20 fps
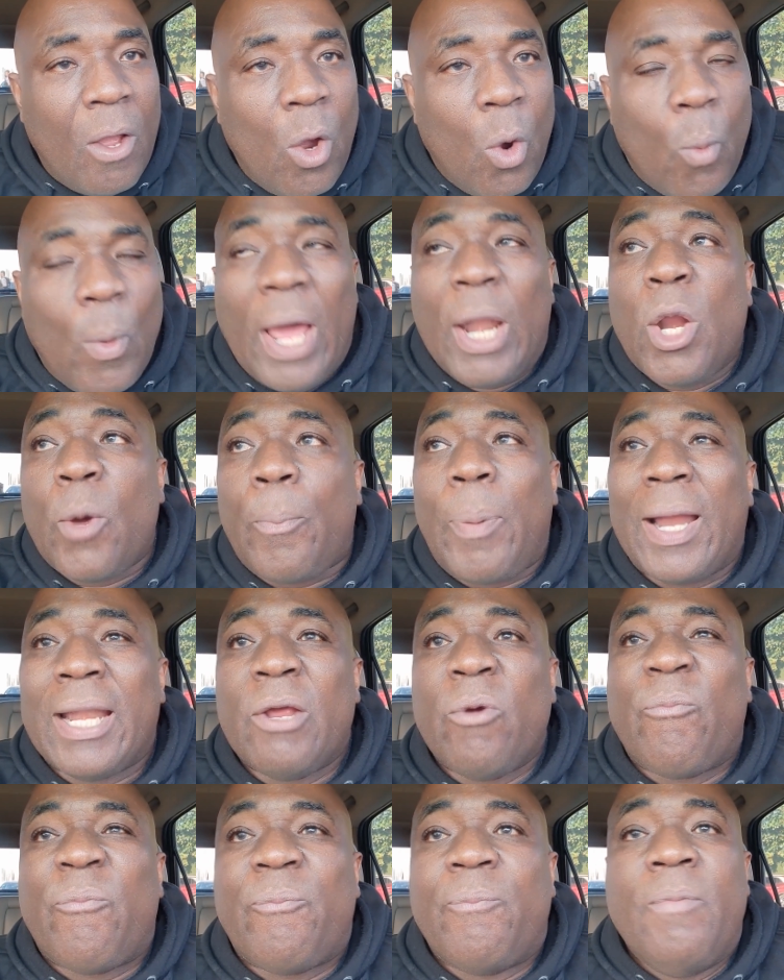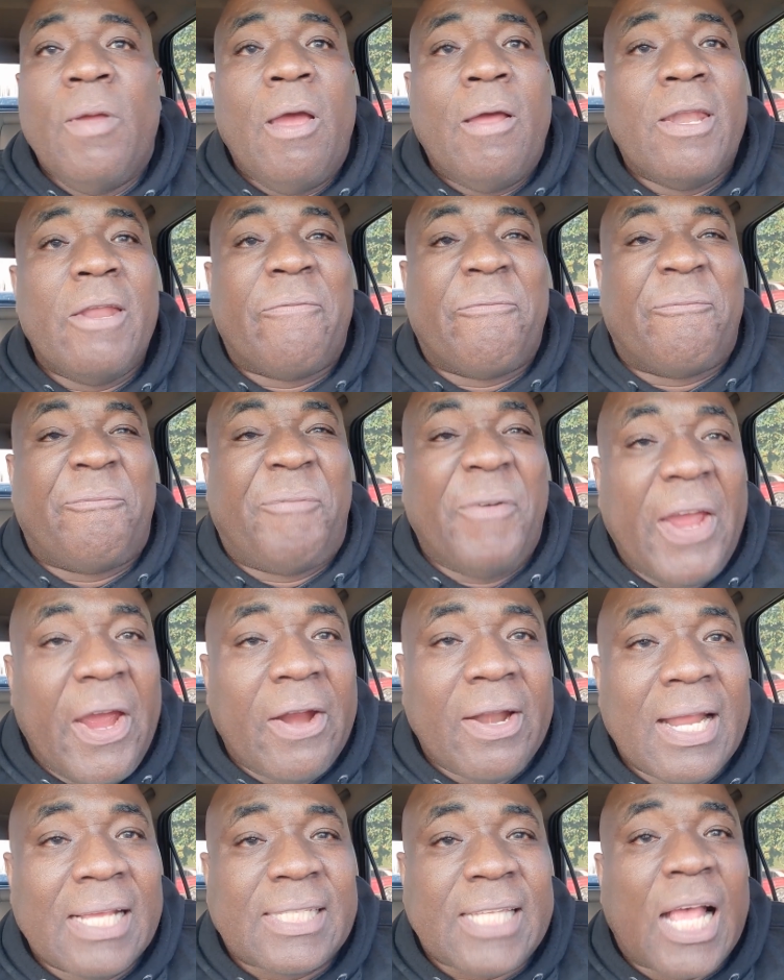We look upon the
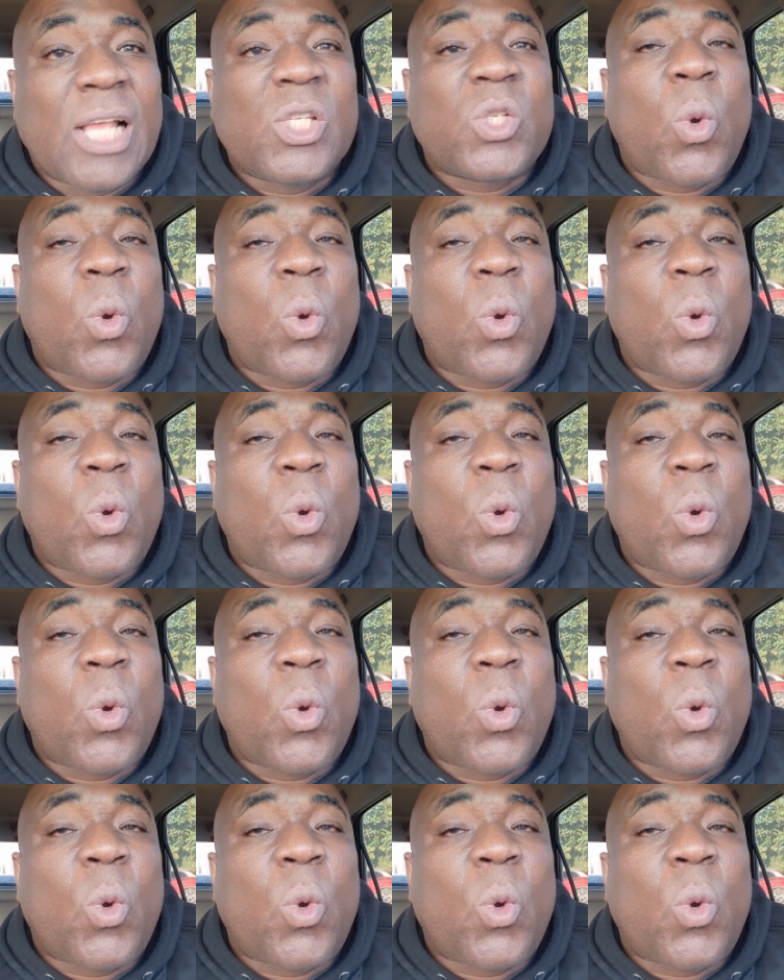fairness and